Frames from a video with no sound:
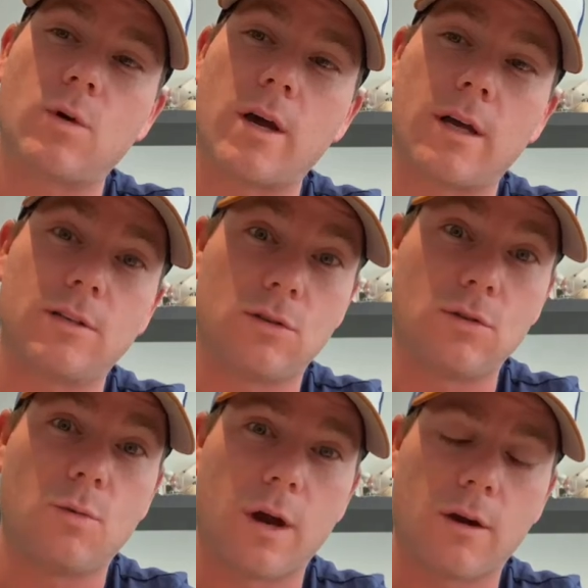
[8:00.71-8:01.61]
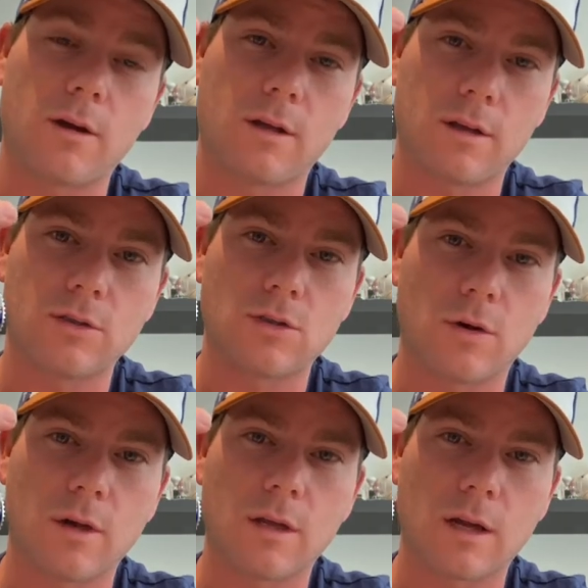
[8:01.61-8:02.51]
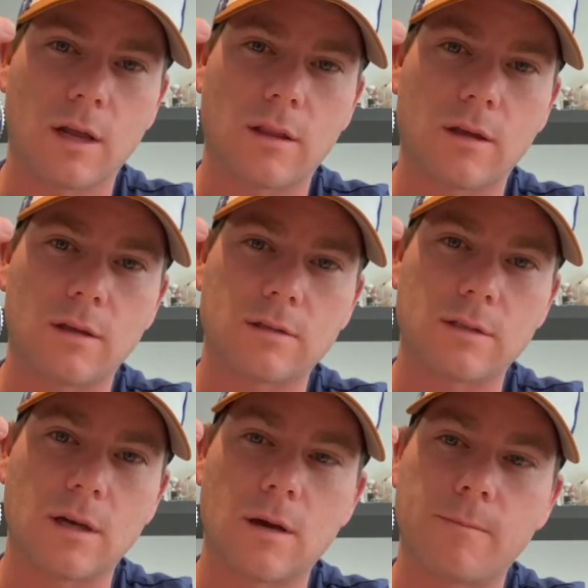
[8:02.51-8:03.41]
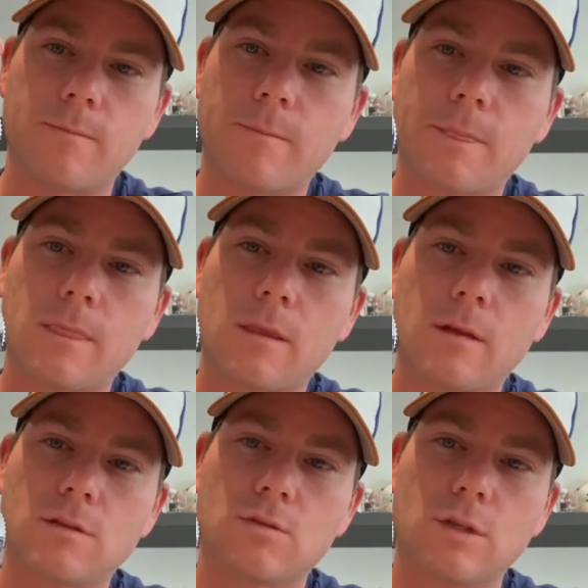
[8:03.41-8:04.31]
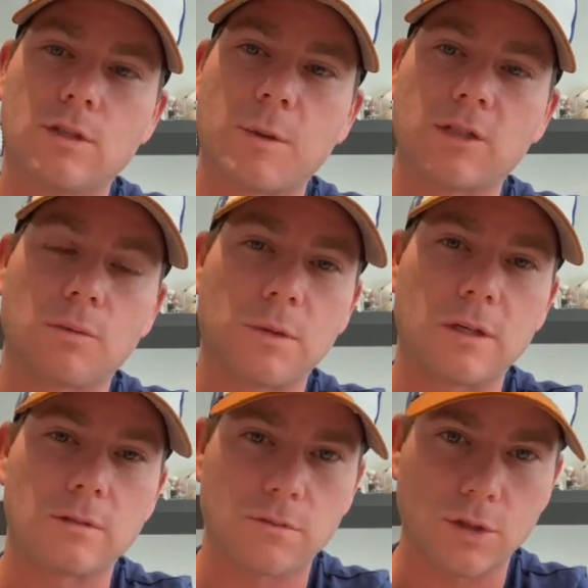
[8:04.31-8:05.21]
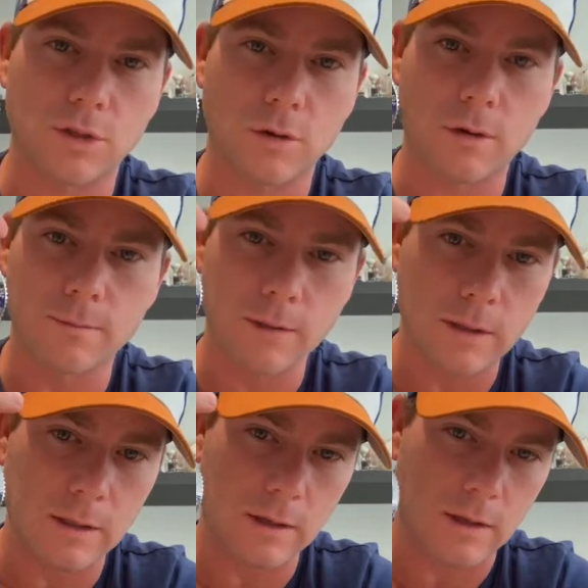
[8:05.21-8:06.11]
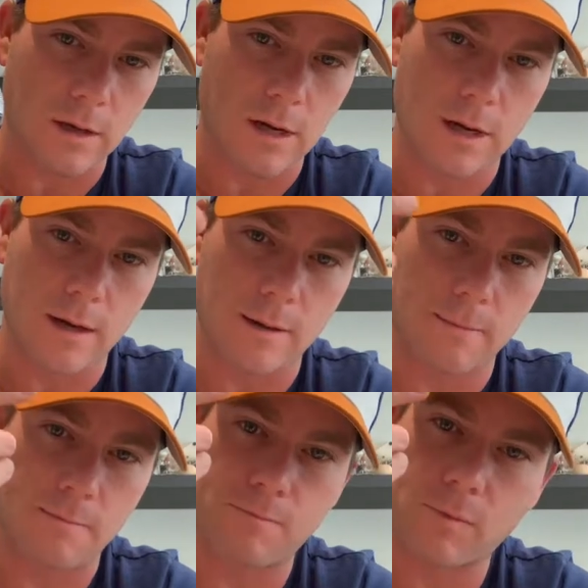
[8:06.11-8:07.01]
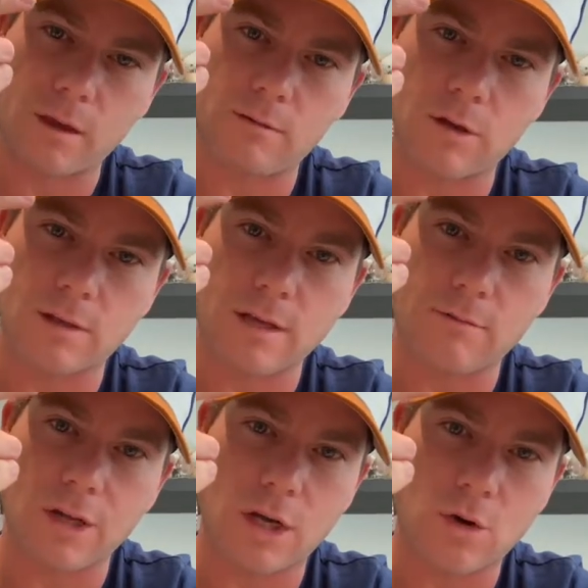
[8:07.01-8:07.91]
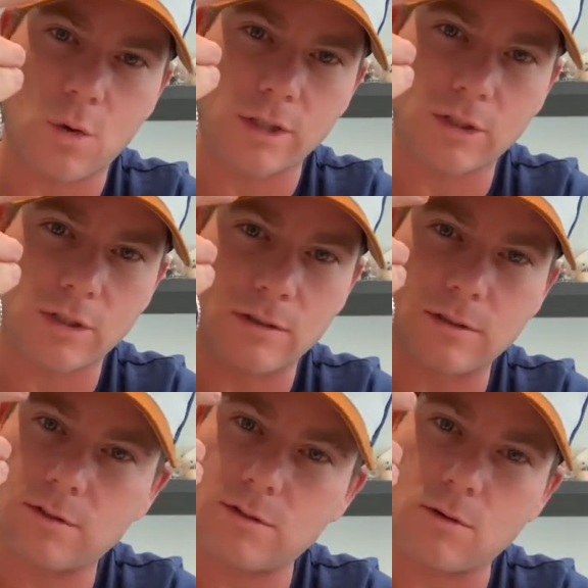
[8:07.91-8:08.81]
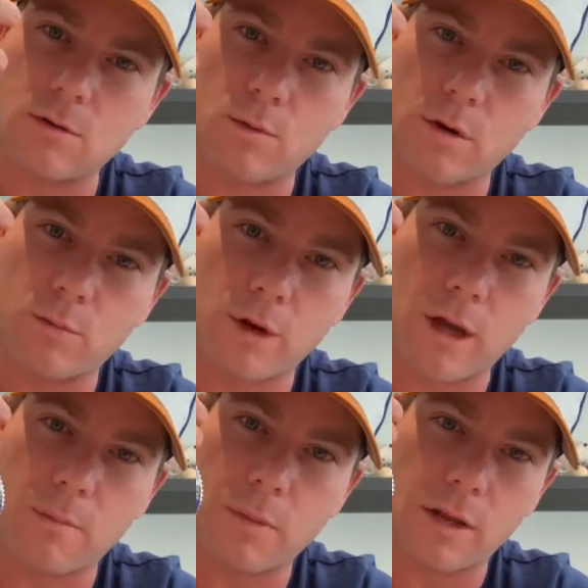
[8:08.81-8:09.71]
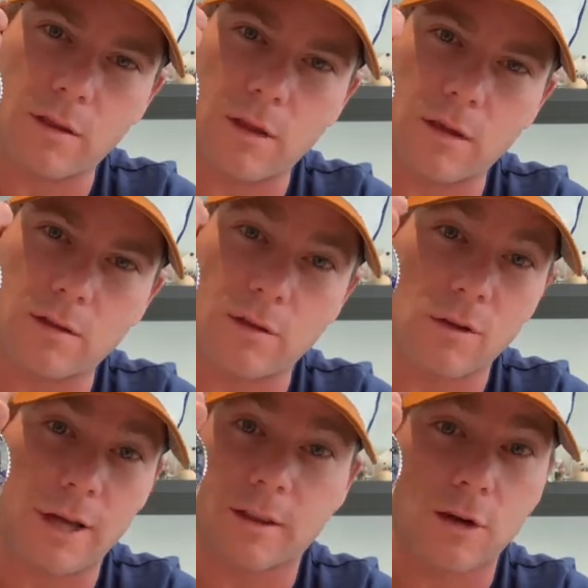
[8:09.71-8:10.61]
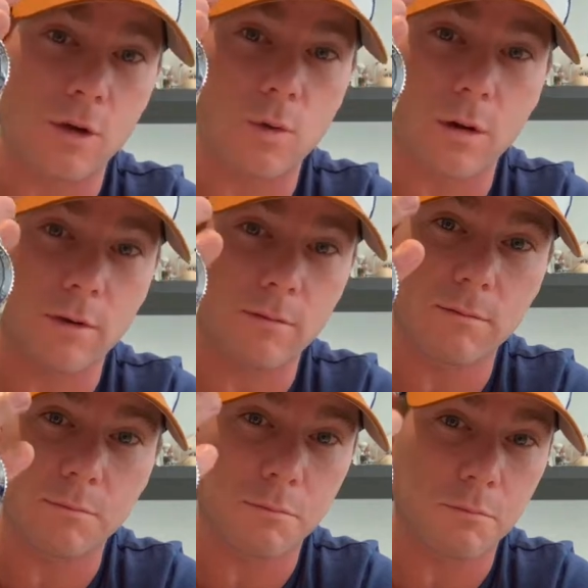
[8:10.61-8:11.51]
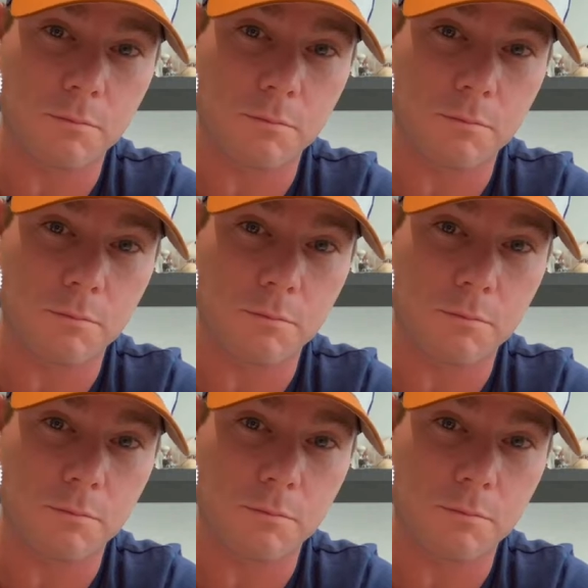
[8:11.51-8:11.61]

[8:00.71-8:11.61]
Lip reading: why I do wear it and enjoy it. And I think it's a really special piece for sure. If you guys have any questions or want to bring up anything, do you like the new one